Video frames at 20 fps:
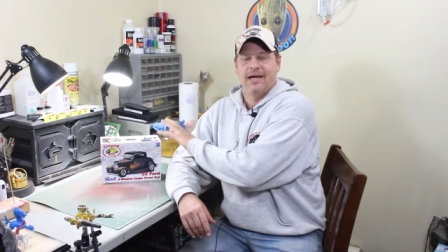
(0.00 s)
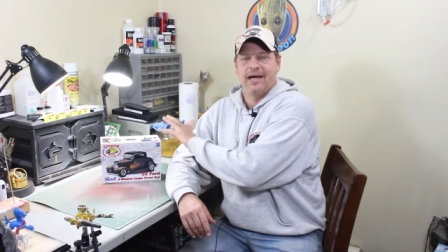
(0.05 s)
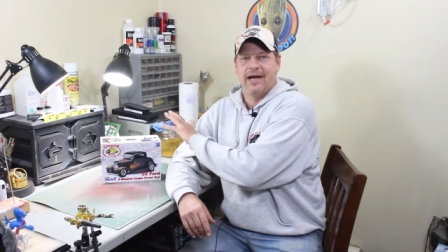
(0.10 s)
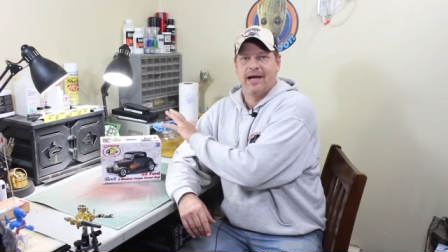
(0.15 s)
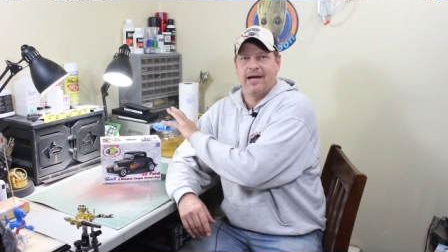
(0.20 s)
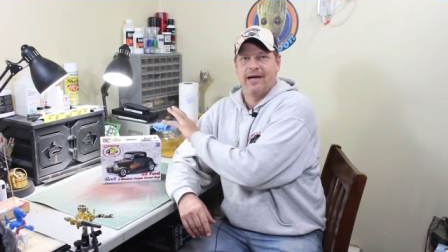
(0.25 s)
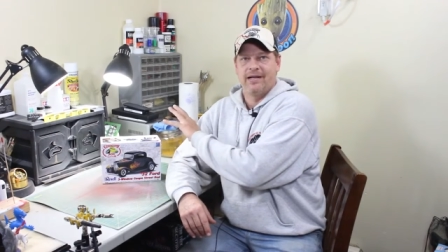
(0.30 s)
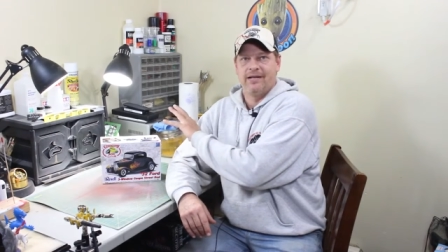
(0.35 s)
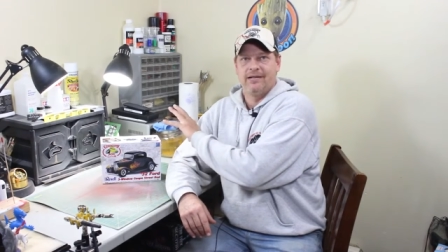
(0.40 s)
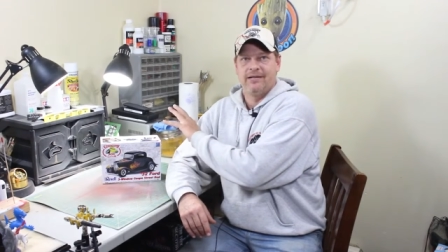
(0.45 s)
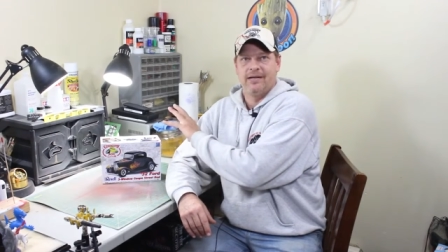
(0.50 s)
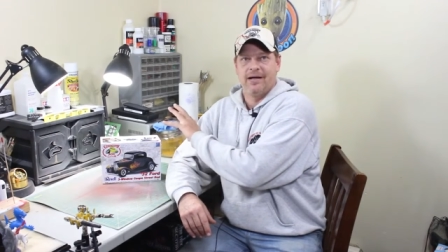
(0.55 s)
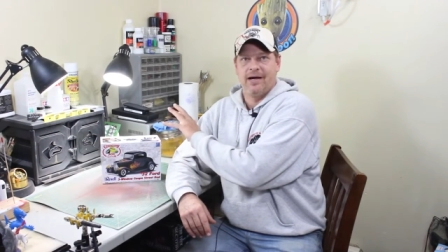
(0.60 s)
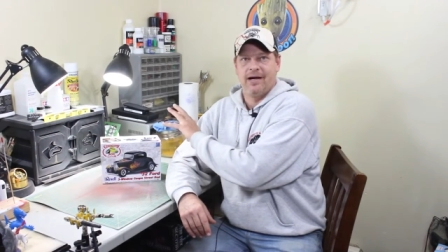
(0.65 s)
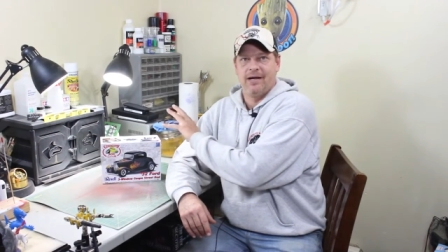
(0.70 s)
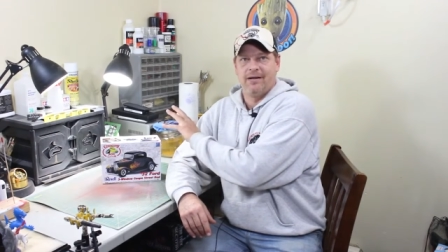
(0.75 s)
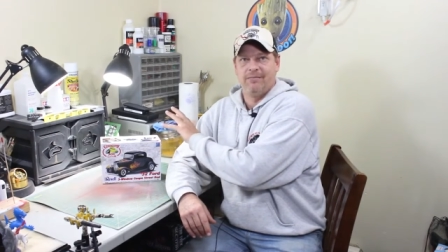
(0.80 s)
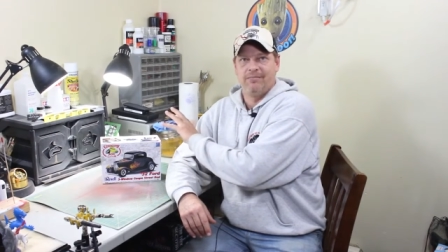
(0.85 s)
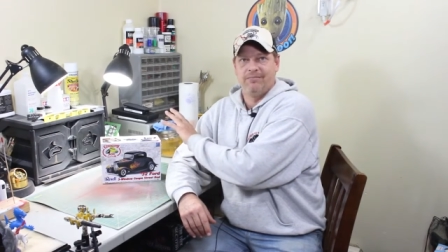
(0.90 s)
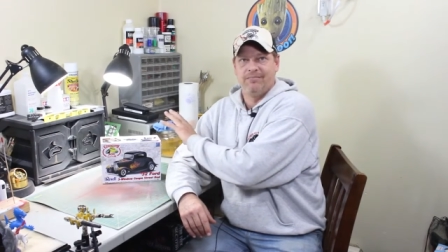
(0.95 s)
and
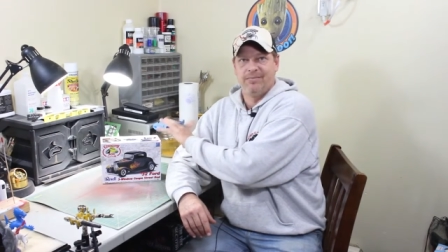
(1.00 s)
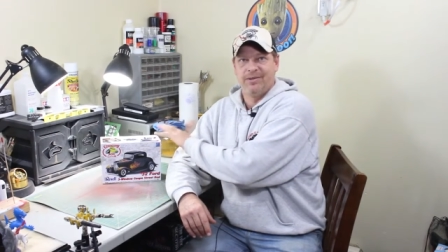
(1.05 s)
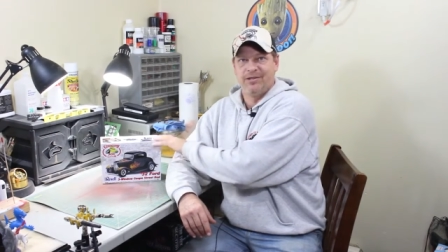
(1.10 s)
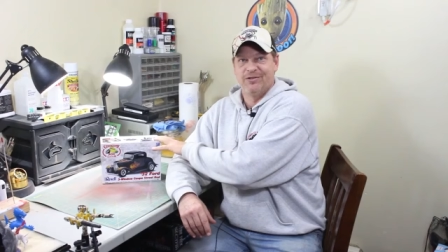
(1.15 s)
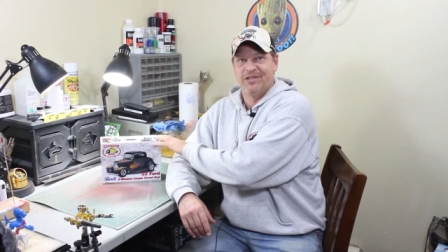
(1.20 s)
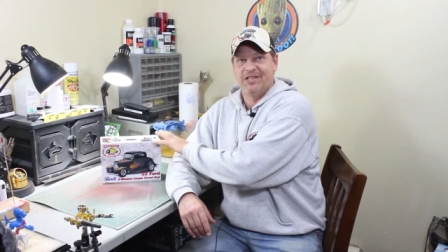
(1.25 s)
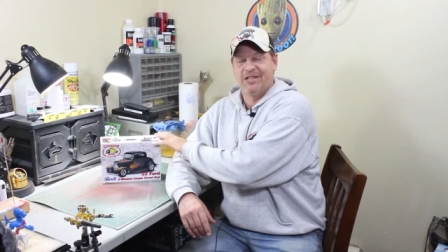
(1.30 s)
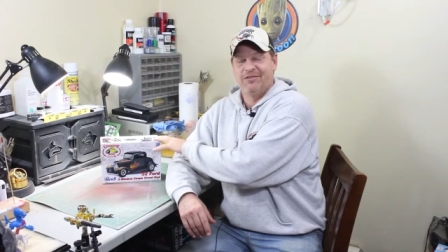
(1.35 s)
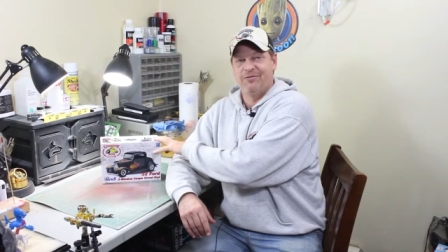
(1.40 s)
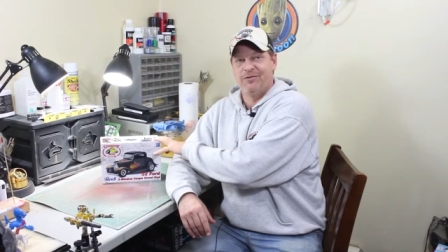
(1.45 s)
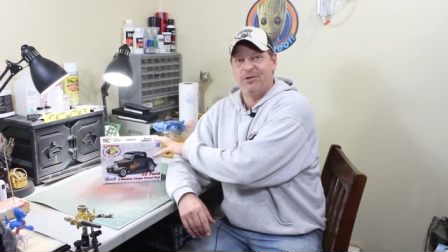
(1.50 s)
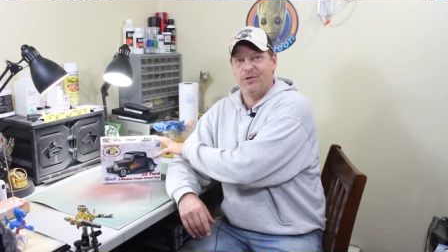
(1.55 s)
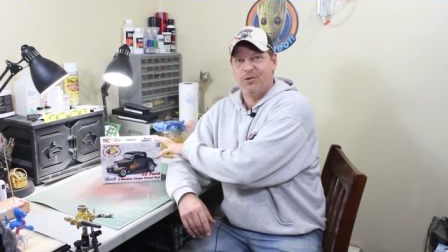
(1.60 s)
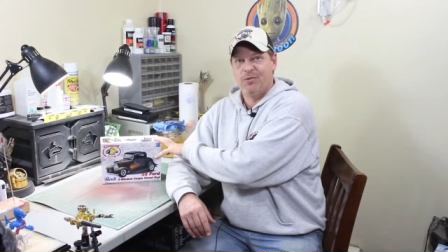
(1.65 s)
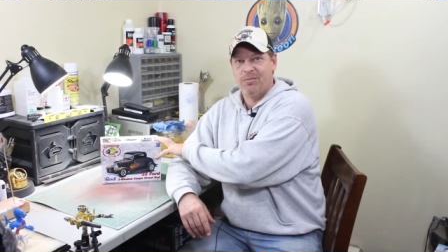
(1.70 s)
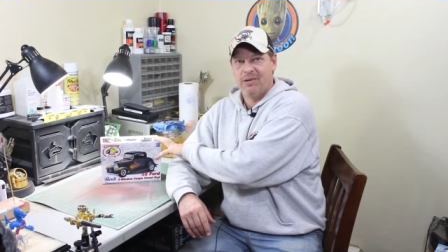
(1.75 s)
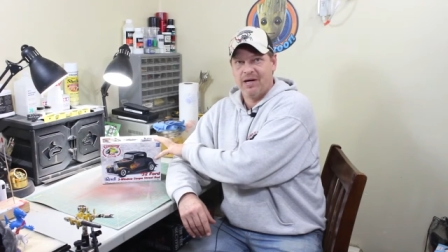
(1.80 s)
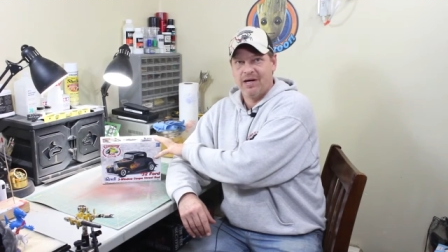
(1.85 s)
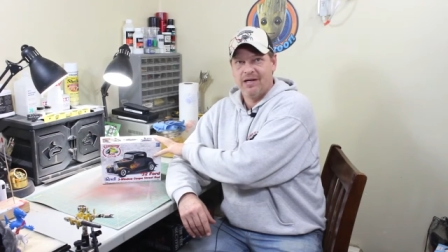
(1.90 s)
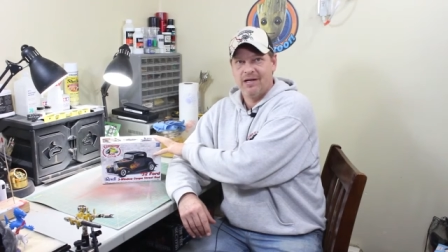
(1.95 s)
I'm building it for
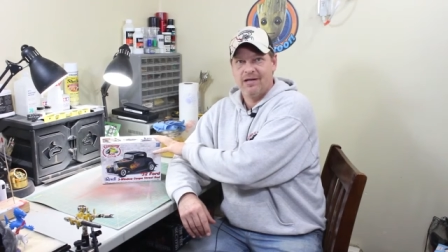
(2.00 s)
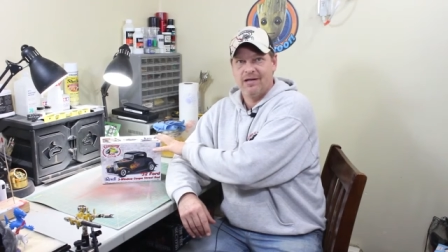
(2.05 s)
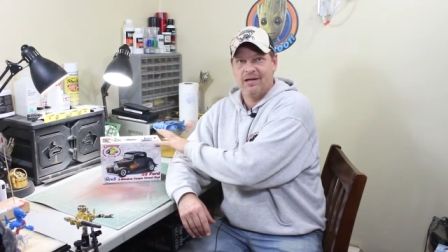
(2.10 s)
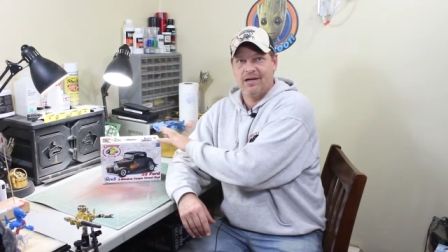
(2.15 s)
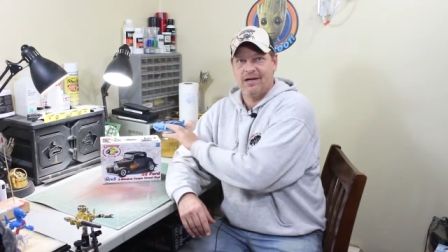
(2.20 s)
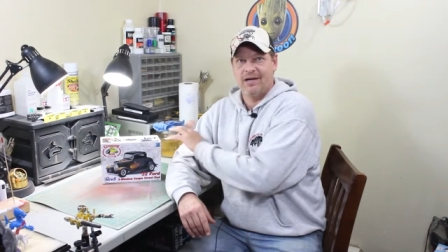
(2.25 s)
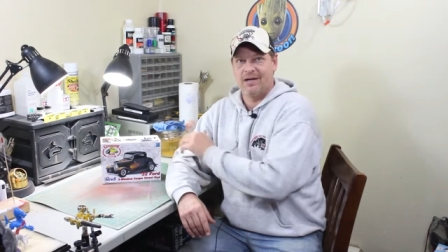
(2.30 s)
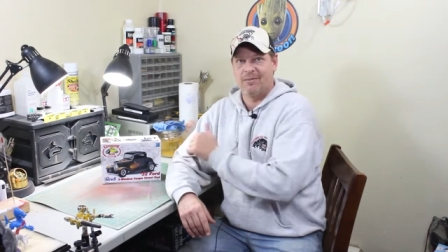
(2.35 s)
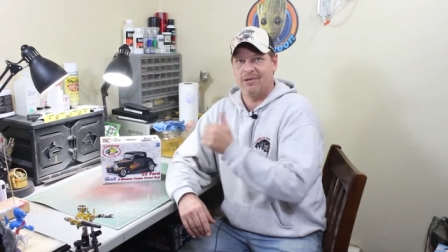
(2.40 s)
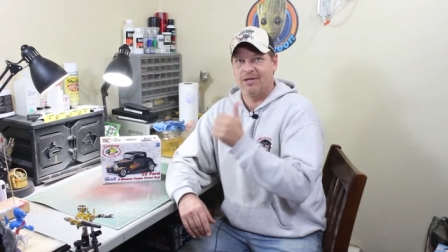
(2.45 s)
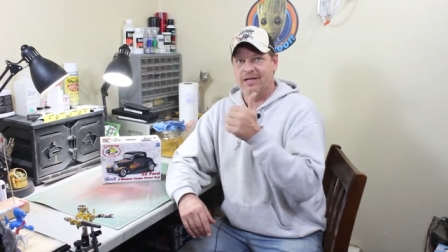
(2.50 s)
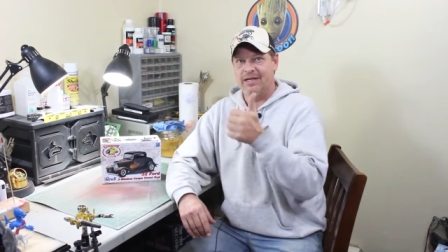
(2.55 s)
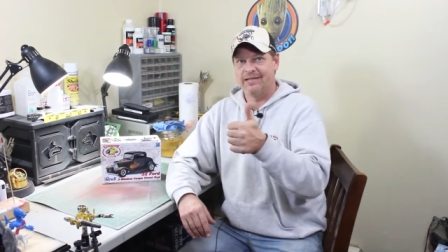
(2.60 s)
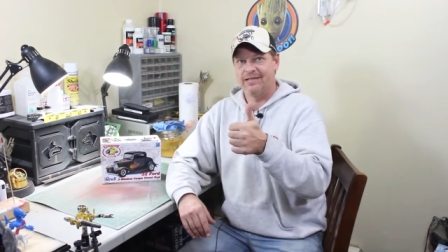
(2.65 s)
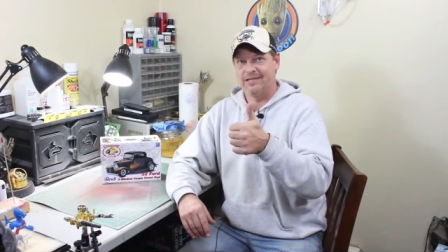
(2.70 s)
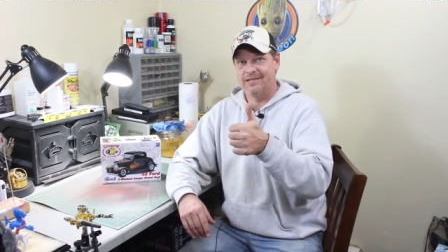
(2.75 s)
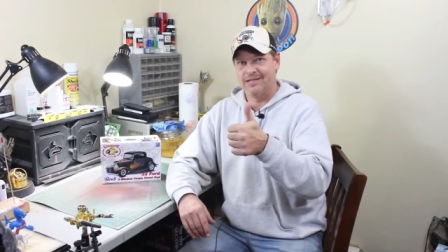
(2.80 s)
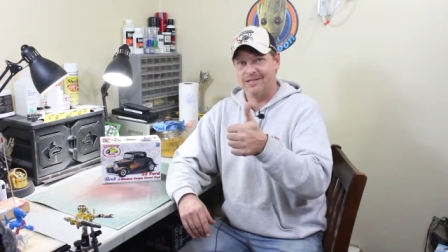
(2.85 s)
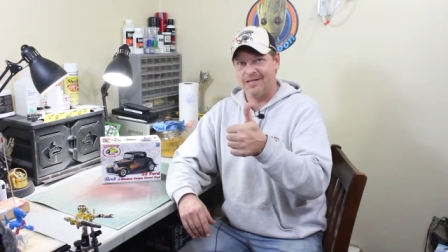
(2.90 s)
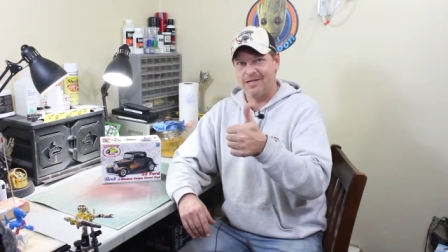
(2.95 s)
you, Bud, and I'm glad
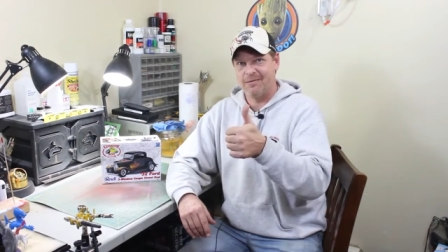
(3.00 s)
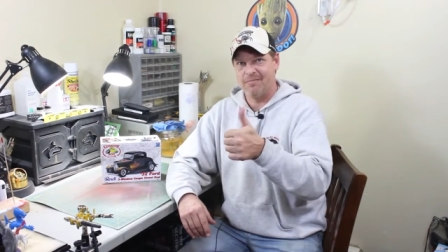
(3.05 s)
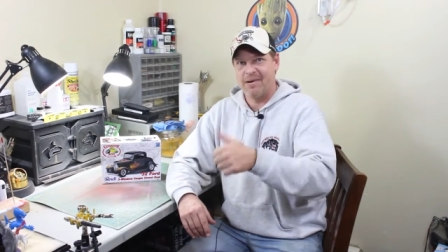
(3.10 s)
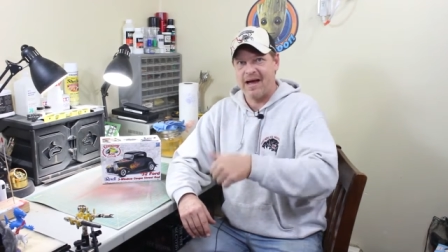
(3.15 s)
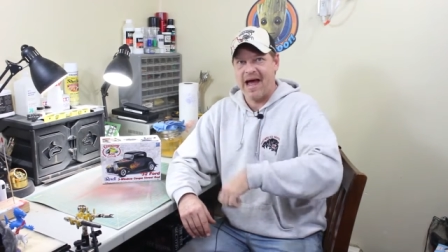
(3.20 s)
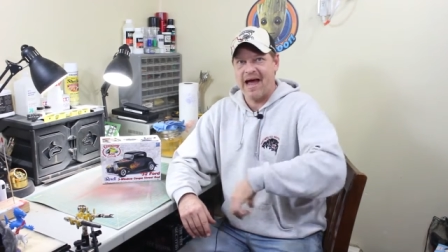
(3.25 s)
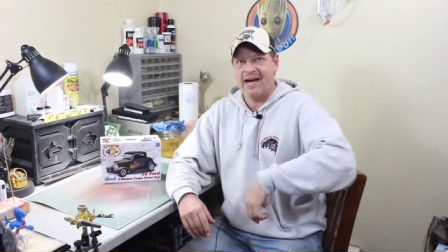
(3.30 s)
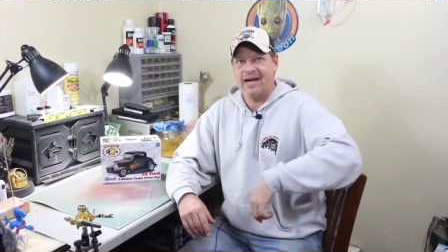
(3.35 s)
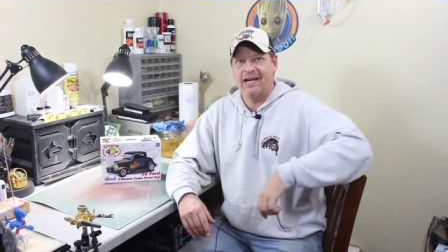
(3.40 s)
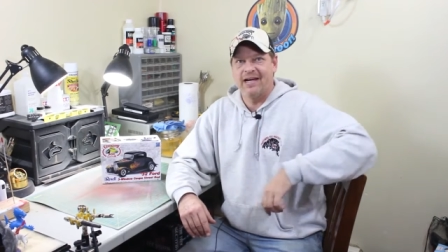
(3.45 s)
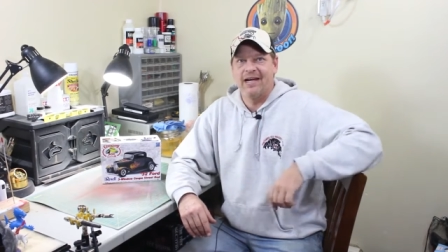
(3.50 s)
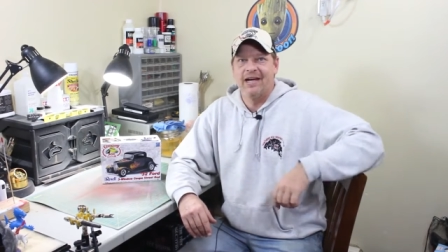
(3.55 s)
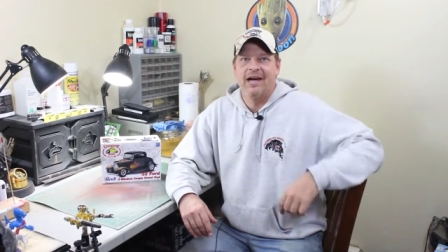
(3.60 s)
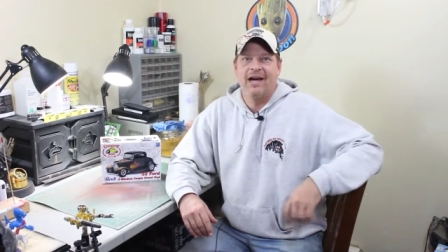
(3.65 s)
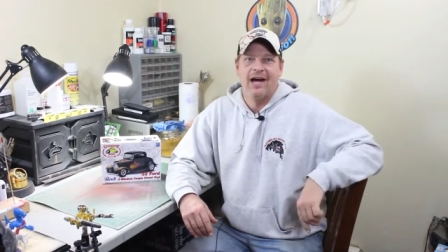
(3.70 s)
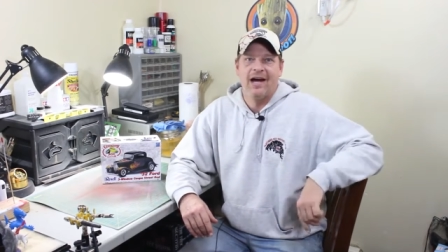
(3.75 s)
to see you back